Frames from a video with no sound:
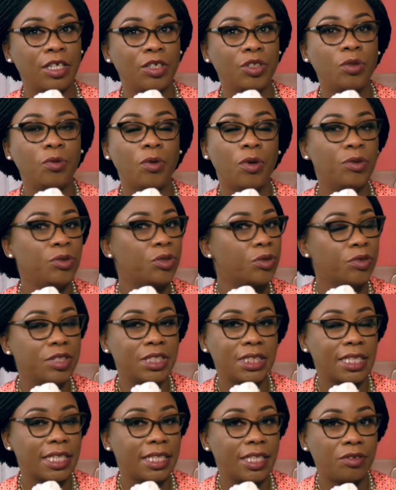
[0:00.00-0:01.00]
You won't
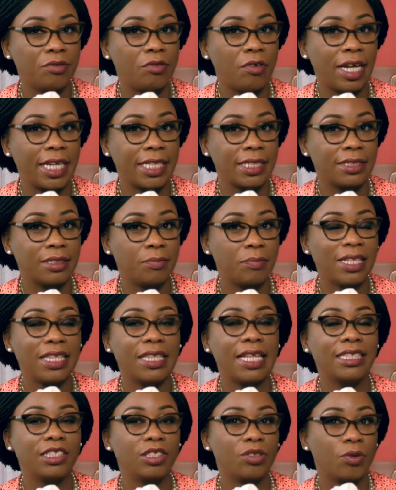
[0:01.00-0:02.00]
always get it right, but
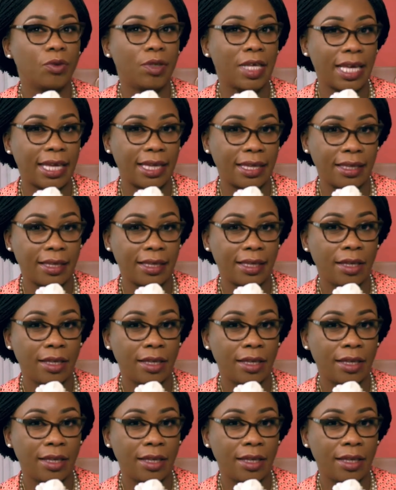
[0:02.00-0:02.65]
that's okay.